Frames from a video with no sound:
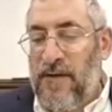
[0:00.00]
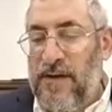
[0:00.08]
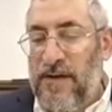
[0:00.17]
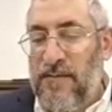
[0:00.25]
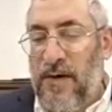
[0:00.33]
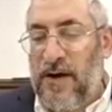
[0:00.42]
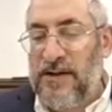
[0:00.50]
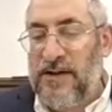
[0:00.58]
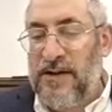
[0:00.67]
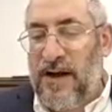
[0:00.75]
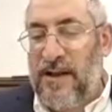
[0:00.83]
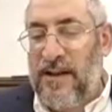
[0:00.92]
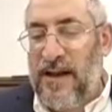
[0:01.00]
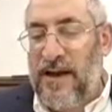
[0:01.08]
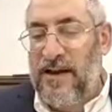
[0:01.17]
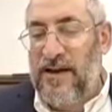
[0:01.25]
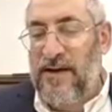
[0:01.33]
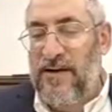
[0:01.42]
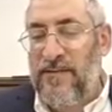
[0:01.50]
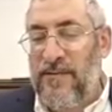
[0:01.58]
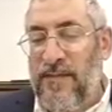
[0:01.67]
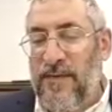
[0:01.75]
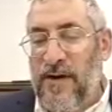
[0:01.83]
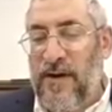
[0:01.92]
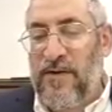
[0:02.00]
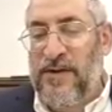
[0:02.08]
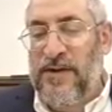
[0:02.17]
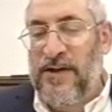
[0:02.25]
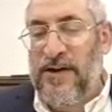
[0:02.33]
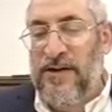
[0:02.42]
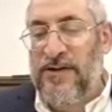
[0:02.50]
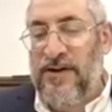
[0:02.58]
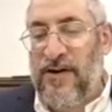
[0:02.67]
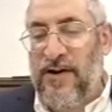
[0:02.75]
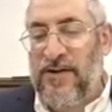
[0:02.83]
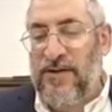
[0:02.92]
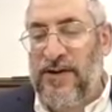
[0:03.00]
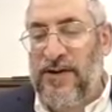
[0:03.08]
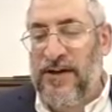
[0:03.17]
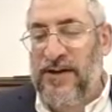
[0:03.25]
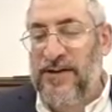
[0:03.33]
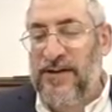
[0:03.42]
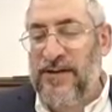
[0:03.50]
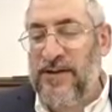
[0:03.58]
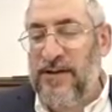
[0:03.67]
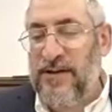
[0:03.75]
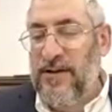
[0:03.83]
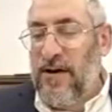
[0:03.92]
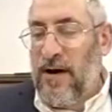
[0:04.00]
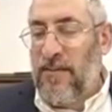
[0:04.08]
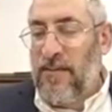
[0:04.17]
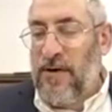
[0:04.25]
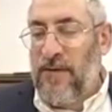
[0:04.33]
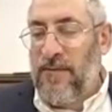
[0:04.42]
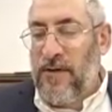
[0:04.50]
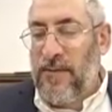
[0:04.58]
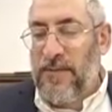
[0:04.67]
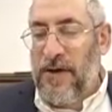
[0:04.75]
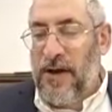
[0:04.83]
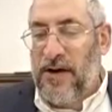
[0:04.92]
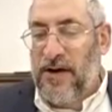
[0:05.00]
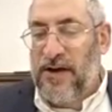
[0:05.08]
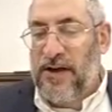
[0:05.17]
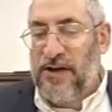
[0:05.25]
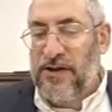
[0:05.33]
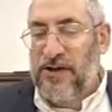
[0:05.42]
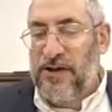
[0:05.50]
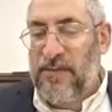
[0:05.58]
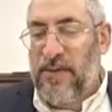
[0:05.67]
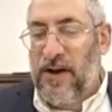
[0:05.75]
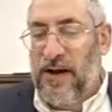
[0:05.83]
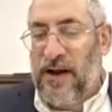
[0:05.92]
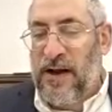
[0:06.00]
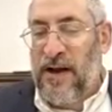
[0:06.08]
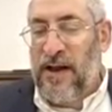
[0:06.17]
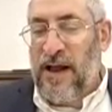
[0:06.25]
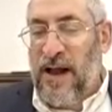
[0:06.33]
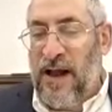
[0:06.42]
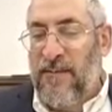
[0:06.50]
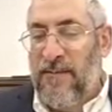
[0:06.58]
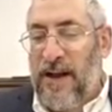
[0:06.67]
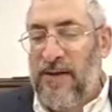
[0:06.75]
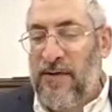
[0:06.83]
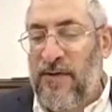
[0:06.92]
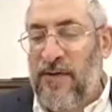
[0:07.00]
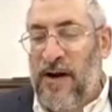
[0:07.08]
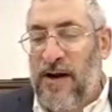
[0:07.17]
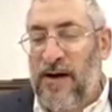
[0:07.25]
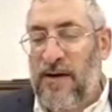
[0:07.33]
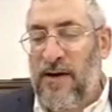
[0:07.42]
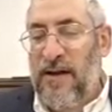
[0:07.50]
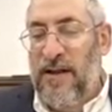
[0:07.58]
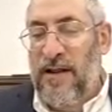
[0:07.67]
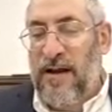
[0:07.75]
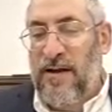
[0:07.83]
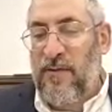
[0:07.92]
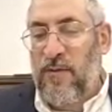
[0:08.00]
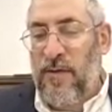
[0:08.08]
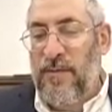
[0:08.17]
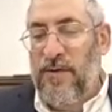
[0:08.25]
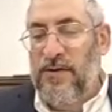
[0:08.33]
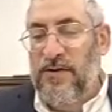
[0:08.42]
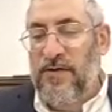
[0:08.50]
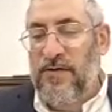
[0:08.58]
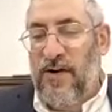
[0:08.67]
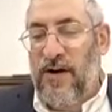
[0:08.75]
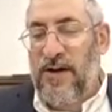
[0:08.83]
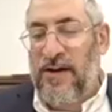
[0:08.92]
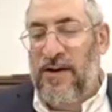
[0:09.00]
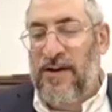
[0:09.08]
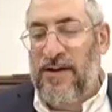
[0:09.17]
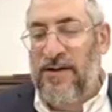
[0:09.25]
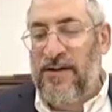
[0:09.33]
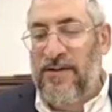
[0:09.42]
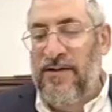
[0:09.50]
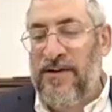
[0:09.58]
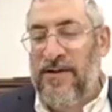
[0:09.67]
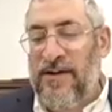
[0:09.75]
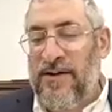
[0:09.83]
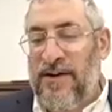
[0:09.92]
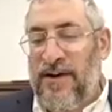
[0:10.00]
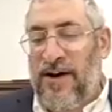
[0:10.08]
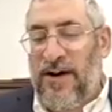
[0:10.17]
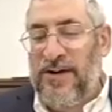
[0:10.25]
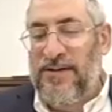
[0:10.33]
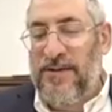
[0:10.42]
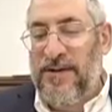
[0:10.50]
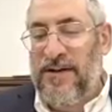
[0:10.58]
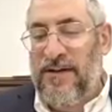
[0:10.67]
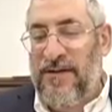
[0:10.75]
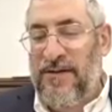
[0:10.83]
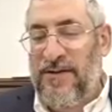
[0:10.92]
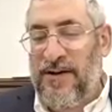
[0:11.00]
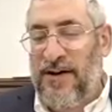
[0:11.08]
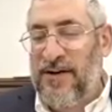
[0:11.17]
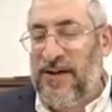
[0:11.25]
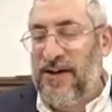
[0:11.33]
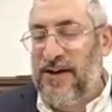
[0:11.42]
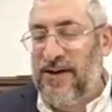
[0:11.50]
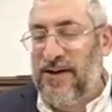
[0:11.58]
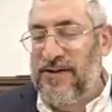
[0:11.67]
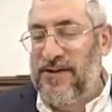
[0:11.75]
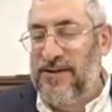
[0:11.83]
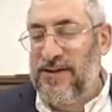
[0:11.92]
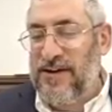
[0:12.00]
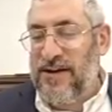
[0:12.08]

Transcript: V'dimasa alechia, her tears are on her cheeks. Amarav Amar B'Yechon, K'isha sheboicha al bal nu'ura, like a woman who's crying on her husband of her young years.